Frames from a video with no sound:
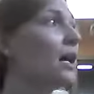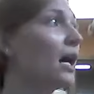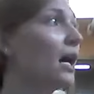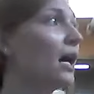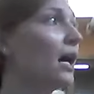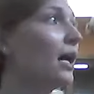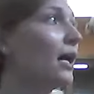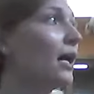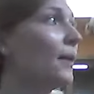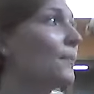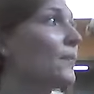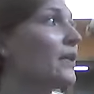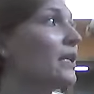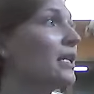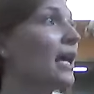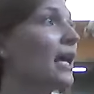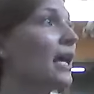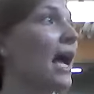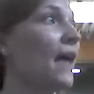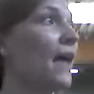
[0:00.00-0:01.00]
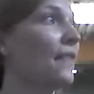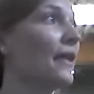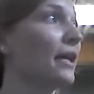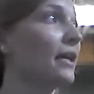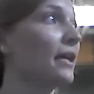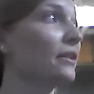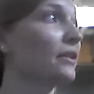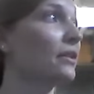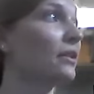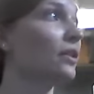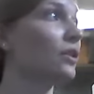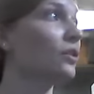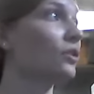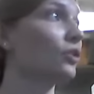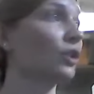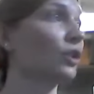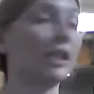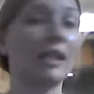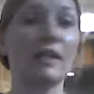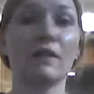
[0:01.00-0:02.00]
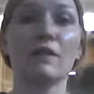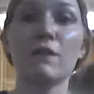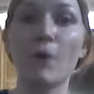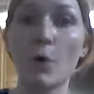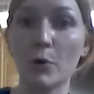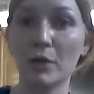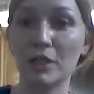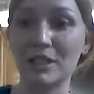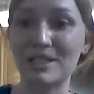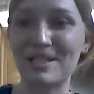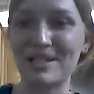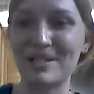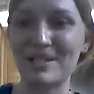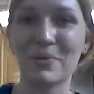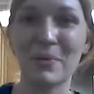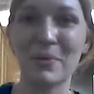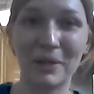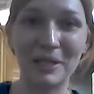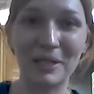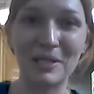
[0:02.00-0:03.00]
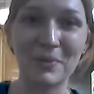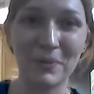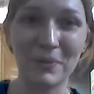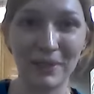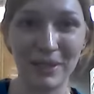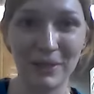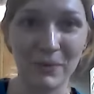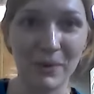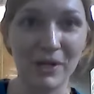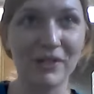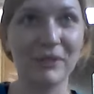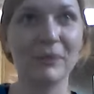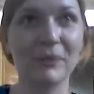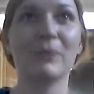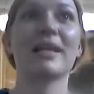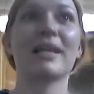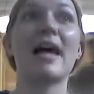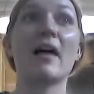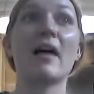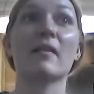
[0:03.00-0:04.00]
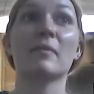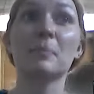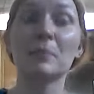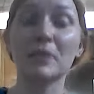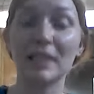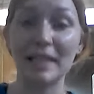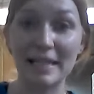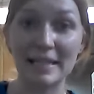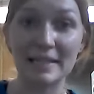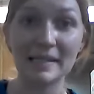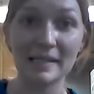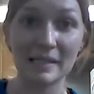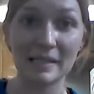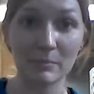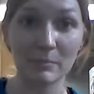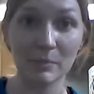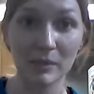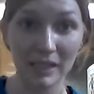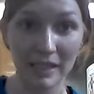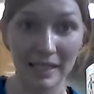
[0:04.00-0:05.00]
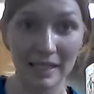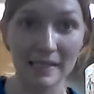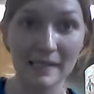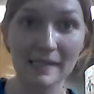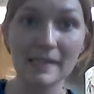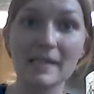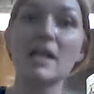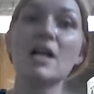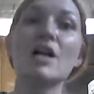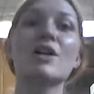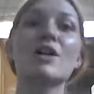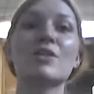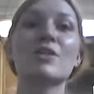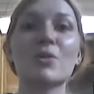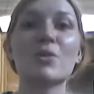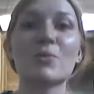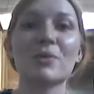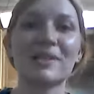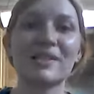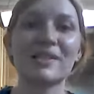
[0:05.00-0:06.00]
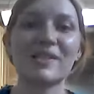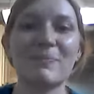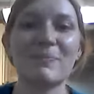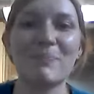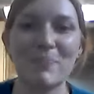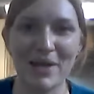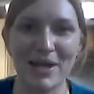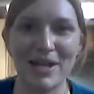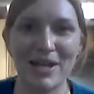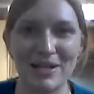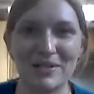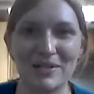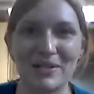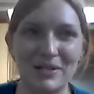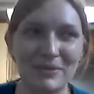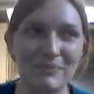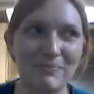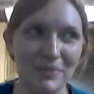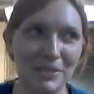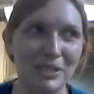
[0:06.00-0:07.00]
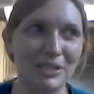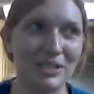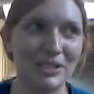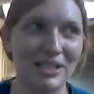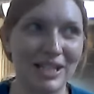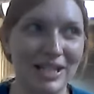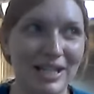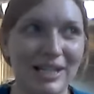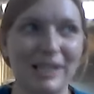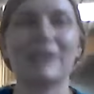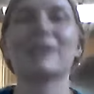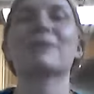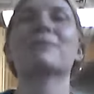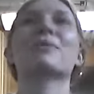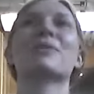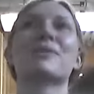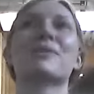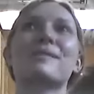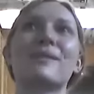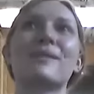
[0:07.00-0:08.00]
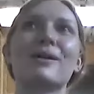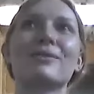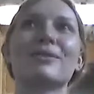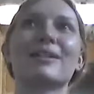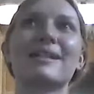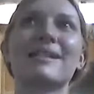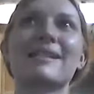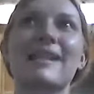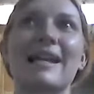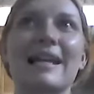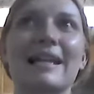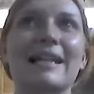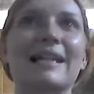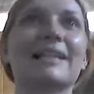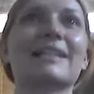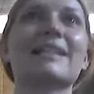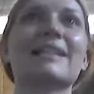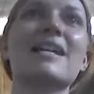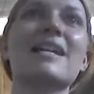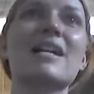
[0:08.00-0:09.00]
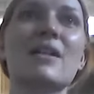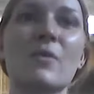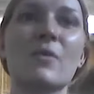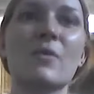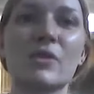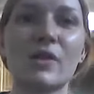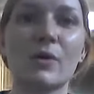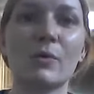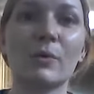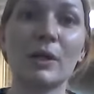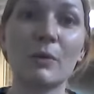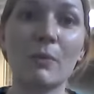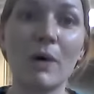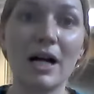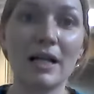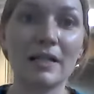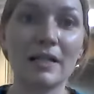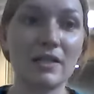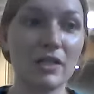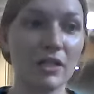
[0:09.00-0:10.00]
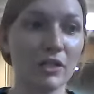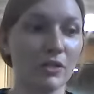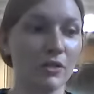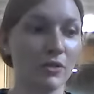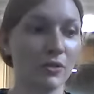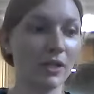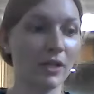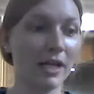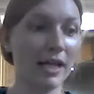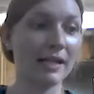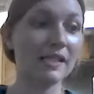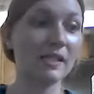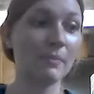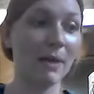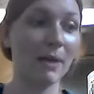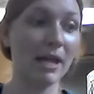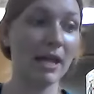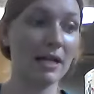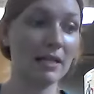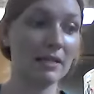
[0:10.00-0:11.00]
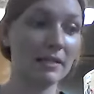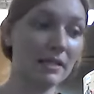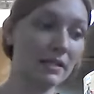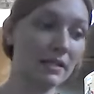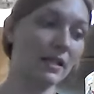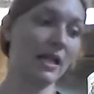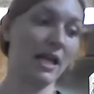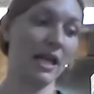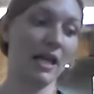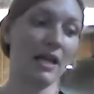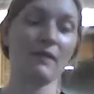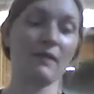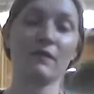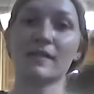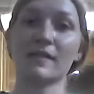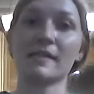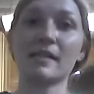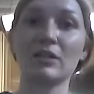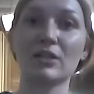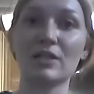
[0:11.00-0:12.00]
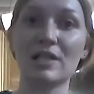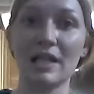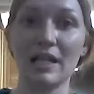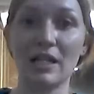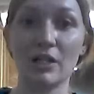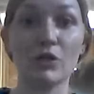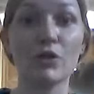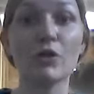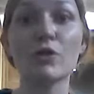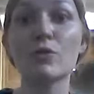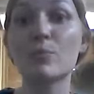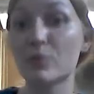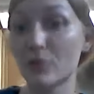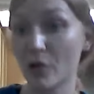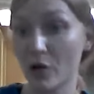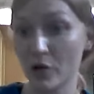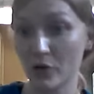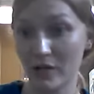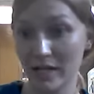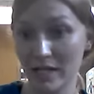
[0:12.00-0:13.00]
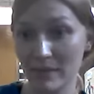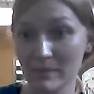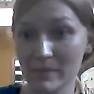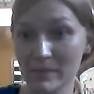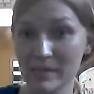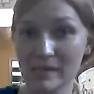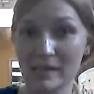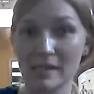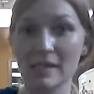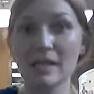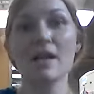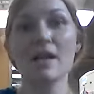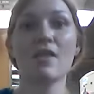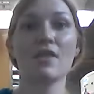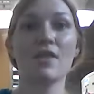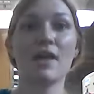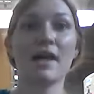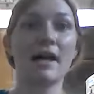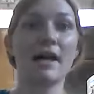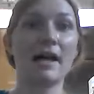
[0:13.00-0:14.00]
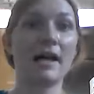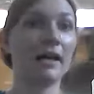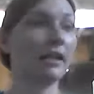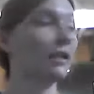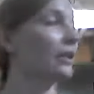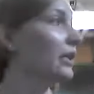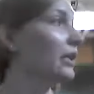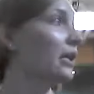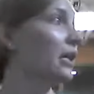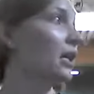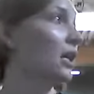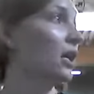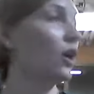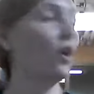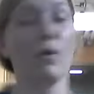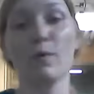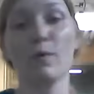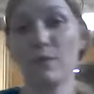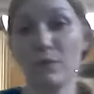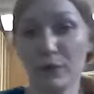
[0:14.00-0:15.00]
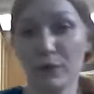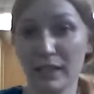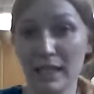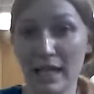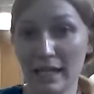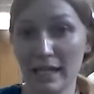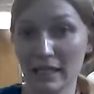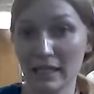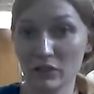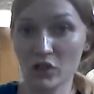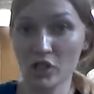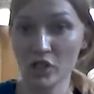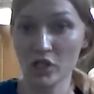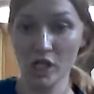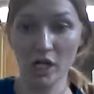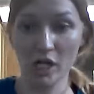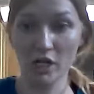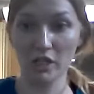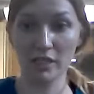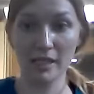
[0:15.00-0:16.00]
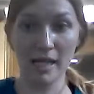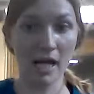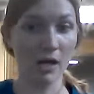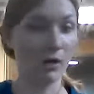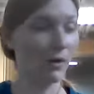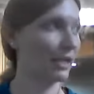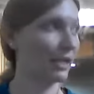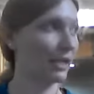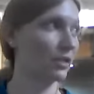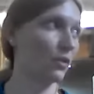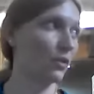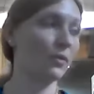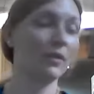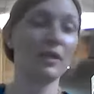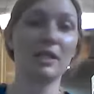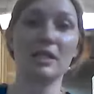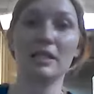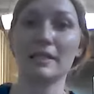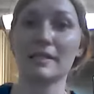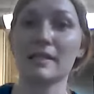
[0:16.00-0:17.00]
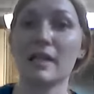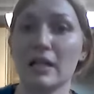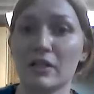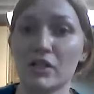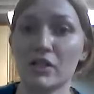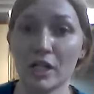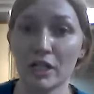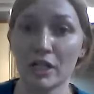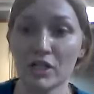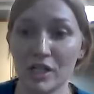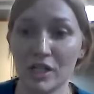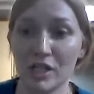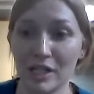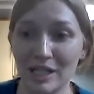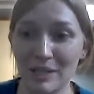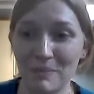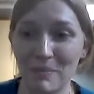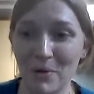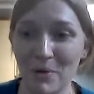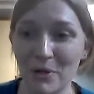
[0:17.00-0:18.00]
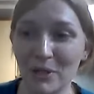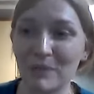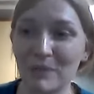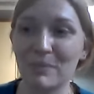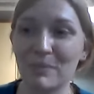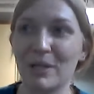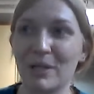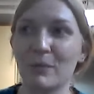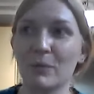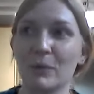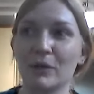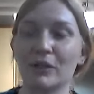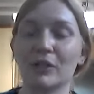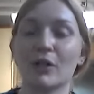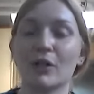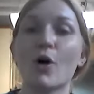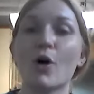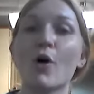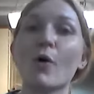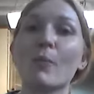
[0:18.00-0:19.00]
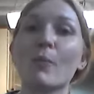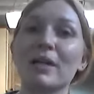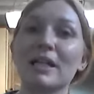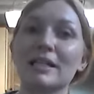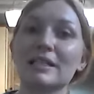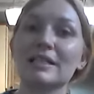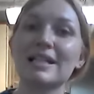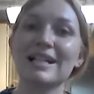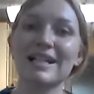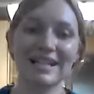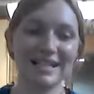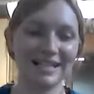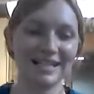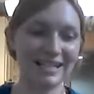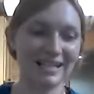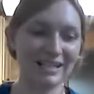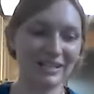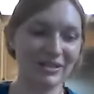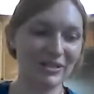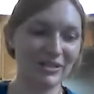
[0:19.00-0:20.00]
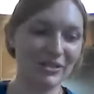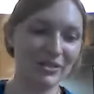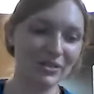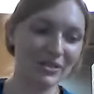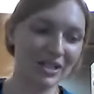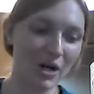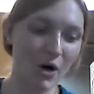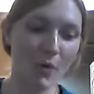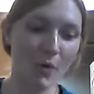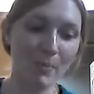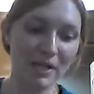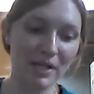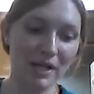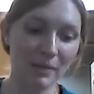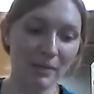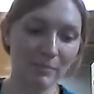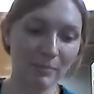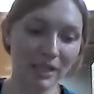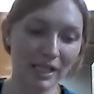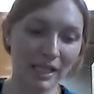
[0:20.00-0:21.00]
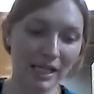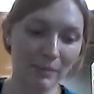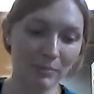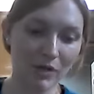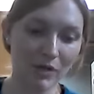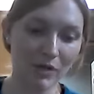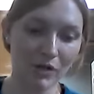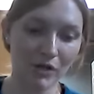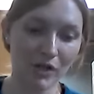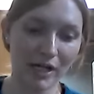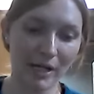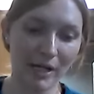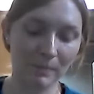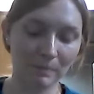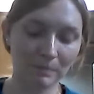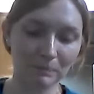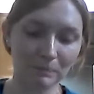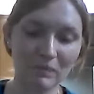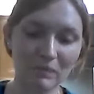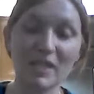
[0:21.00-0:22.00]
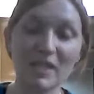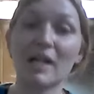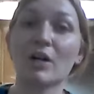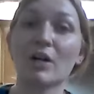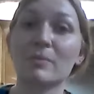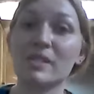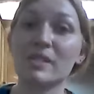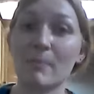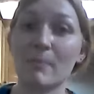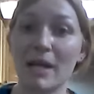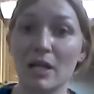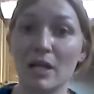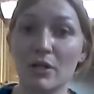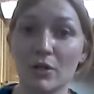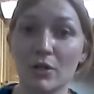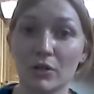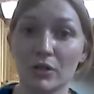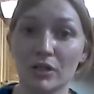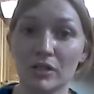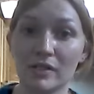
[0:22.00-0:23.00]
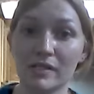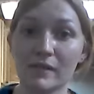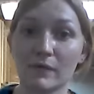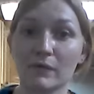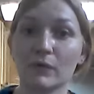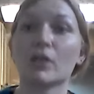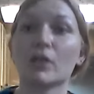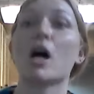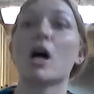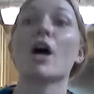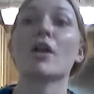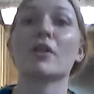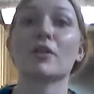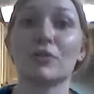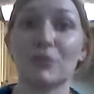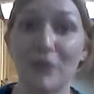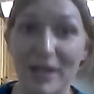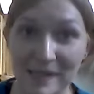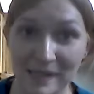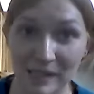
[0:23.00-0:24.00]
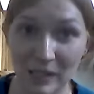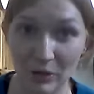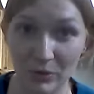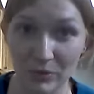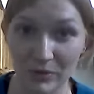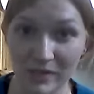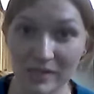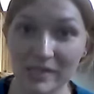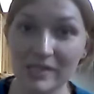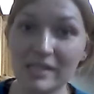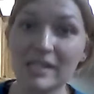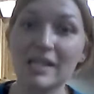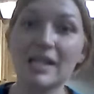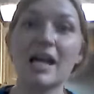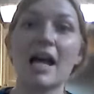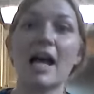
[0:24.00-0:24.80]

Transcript: And then looking forward to 2021, we have plans in place to expand our building. We're so excited. So we want to expand and facilitate new programs that hopefully I can share now. I don't think it's hush hush anymore, but we're hoping to open up a program to help spay neuters for other rescues.